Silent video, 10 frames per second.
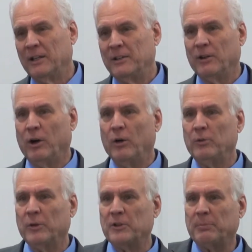your own
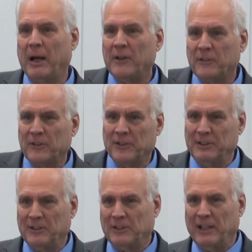responses in
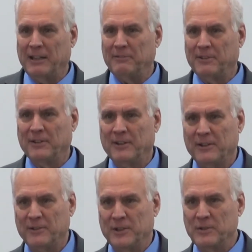this life
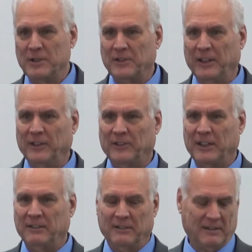to the things
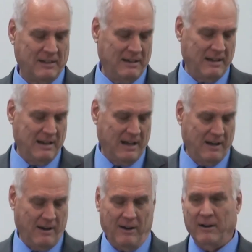that
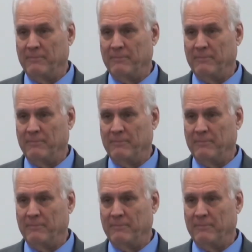uh,